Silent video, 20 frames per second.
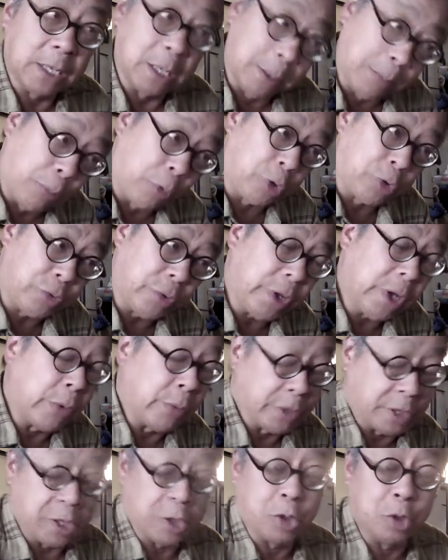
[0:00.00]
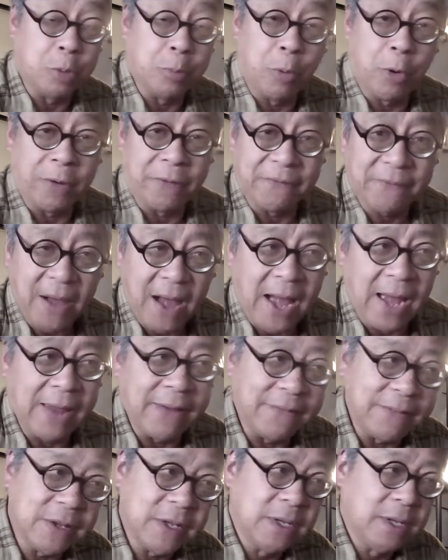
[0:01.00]
Now the Portriga went to
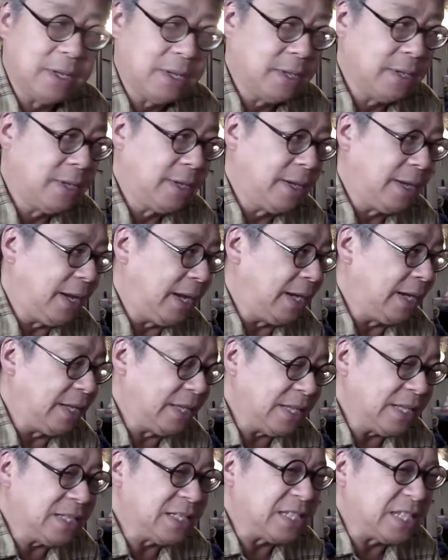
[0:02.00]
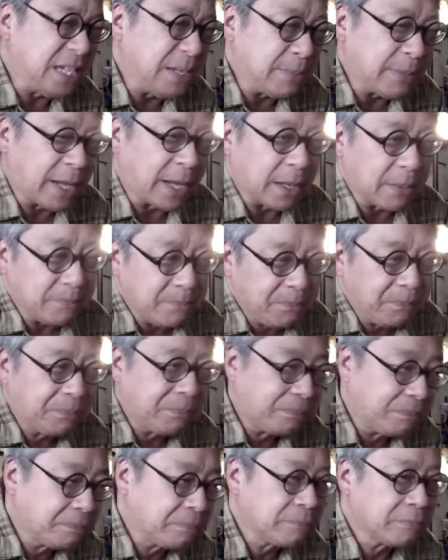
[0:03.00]
2.5 and it didn't seem like,
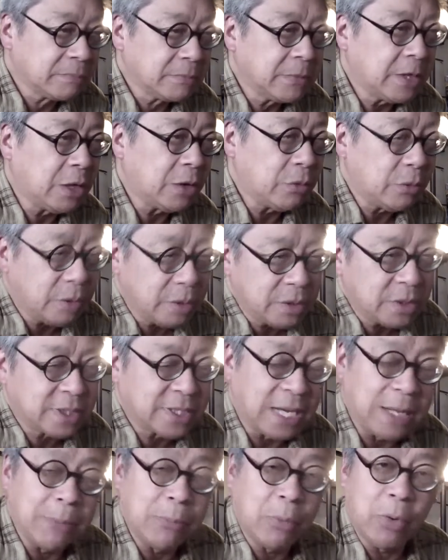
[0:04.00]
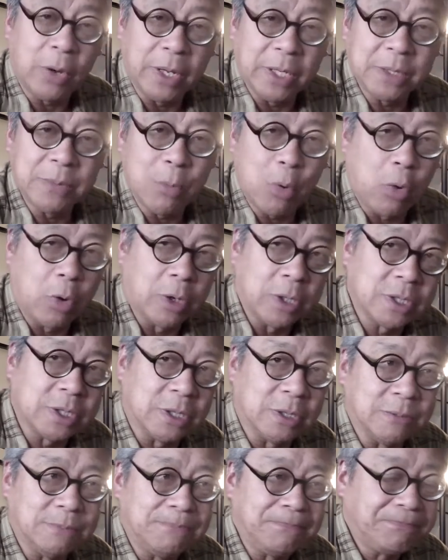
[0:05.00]
you know, it's 10 points more.
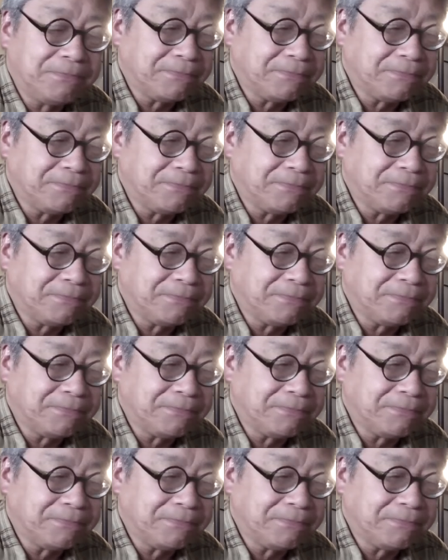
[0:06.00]
So